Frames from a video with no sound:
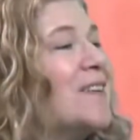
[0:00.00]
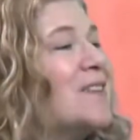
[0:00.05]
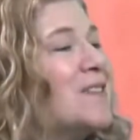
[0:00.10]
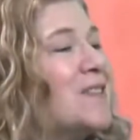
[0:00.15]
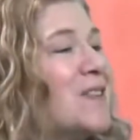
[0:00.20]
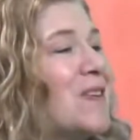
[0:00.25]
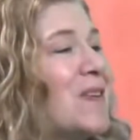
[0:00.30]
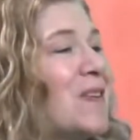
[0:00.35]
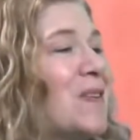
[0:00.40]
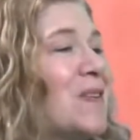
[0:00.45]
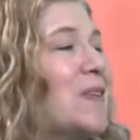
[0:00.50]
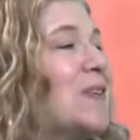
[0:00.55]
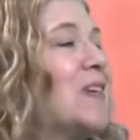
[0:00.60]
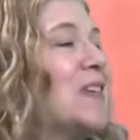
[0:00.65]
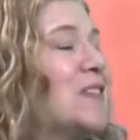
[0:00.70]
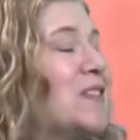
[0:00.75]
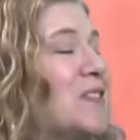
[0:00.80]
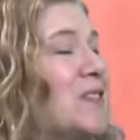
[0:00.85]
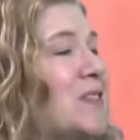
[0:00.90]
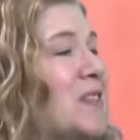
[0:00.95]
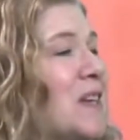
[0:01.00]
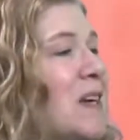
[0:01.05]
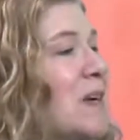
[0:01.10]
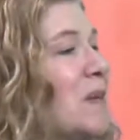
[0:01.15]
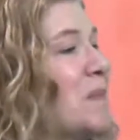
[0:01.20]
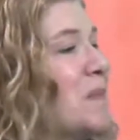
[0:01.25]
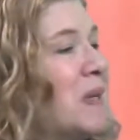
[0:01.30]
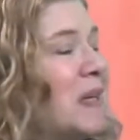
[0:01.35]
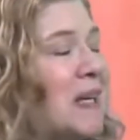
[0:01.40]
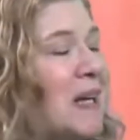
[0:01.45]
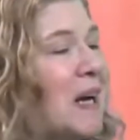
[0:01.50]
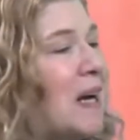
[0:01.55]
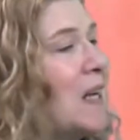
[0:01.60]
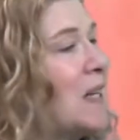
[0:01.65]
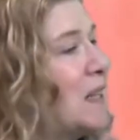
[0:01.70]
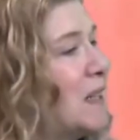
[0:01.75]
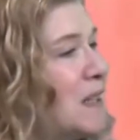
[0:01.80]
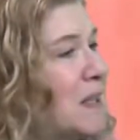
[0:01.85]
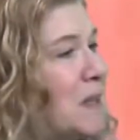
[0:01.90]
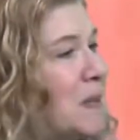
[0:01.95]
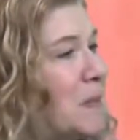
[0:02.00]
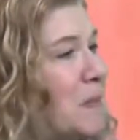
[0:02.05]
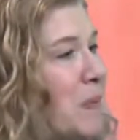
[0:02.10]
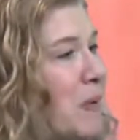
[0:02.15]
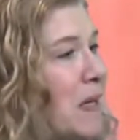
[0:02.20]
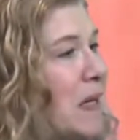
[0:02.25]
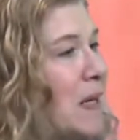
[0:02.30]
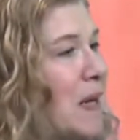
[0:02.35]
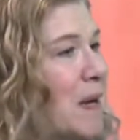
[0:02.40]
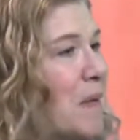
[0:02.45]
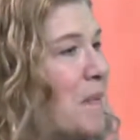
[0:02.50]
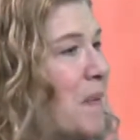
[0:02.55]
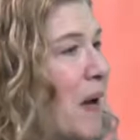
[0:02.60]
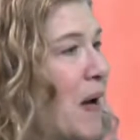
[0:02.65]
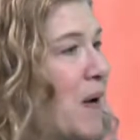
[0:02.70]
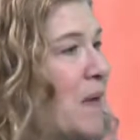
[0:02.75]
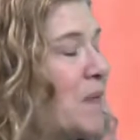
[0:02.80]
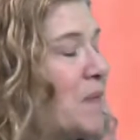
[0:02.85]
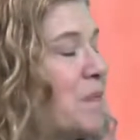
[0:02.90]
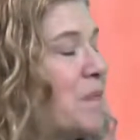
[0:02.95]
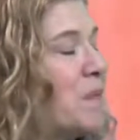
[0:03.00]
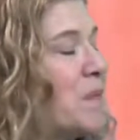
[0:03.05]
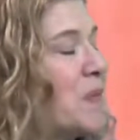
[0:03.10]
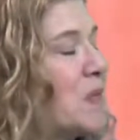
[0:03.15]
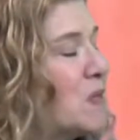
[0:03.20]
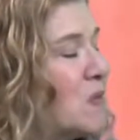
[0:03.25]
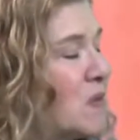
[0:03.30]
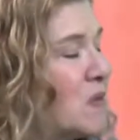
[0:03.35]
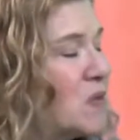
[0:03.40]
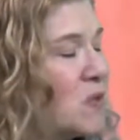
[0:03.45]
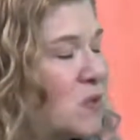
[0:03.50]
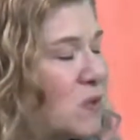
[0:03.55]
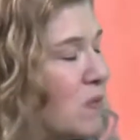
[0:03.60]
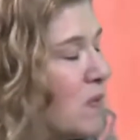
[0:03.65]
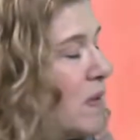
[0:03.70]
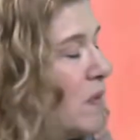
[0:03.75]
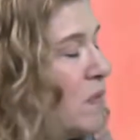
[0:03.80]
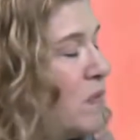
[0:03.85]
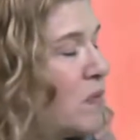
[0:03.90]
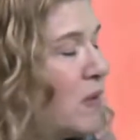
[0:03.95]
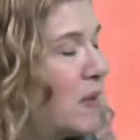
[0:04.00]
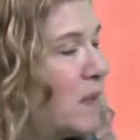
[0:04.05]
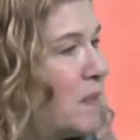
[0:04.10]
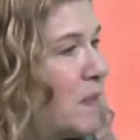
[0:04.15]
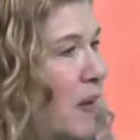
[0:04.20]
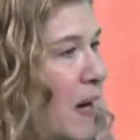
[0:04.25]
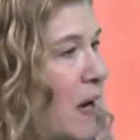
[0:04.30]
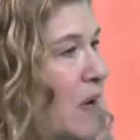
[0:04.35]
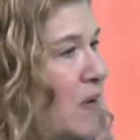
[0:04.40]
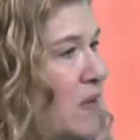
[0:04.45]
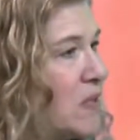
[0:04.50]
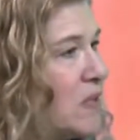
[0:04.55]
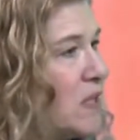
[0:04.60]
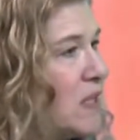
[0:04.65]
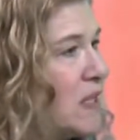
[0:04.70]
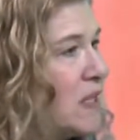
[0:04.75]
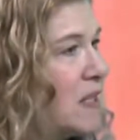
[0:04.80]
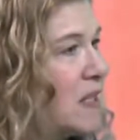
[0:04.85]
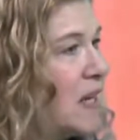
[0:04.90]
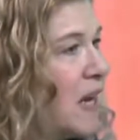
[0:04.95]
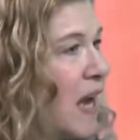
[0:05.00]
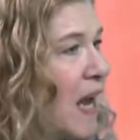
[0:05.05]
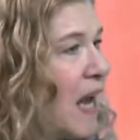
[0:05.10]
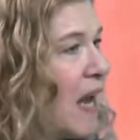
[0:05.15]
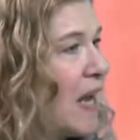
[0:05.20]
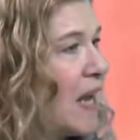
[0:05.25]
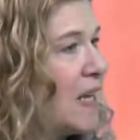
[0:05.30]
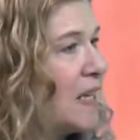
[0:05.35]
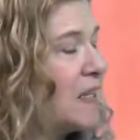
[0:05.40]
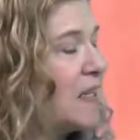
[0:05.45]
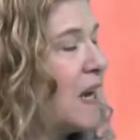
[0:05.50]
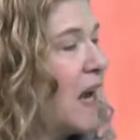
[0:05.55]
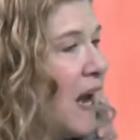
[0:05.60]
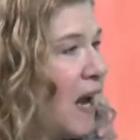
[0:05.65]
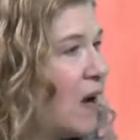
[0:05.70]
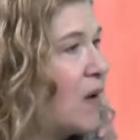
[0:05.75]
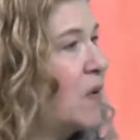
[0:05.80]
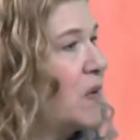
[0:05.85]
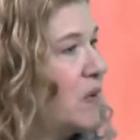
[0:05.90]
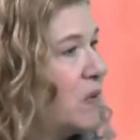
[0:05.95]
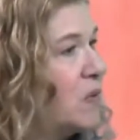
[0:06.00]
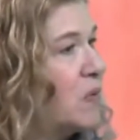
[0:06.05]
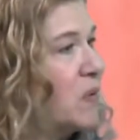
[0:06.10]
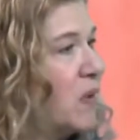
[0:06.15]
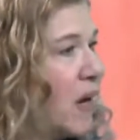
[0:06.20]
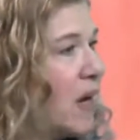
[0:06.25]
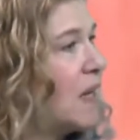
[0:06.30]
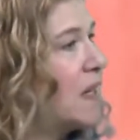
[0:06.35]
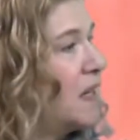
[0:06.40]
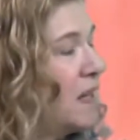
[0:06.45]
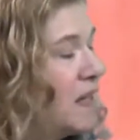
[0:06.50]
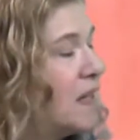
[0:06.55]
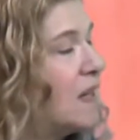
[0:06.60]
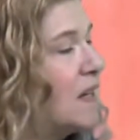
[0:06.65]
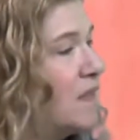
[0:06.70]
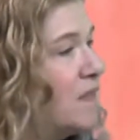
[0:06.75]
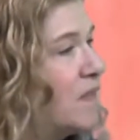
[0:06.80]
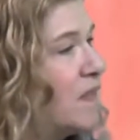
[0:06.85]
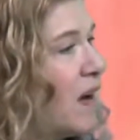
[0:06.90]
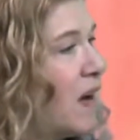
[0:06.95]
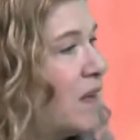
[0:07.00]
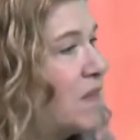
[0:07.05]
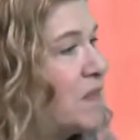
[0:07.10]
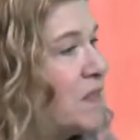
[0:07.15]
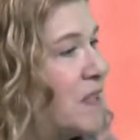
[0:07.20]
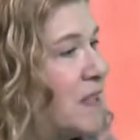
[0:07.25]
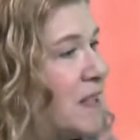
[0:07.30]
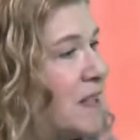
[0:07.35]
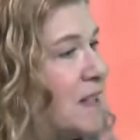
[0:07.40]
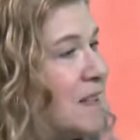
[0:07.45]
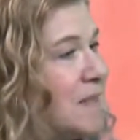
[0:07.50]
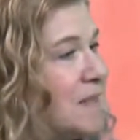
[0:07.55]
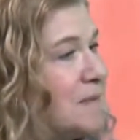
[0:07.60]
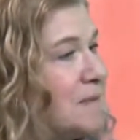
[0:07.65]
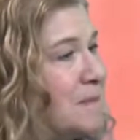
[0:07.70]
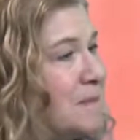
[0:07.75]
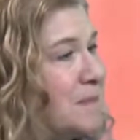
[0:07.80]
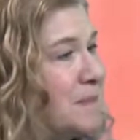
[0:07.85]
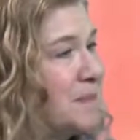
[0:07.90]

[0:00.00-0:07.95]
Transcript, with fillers: So, could you tell me a little bit about Scream Free Parenting and how you got involved in it?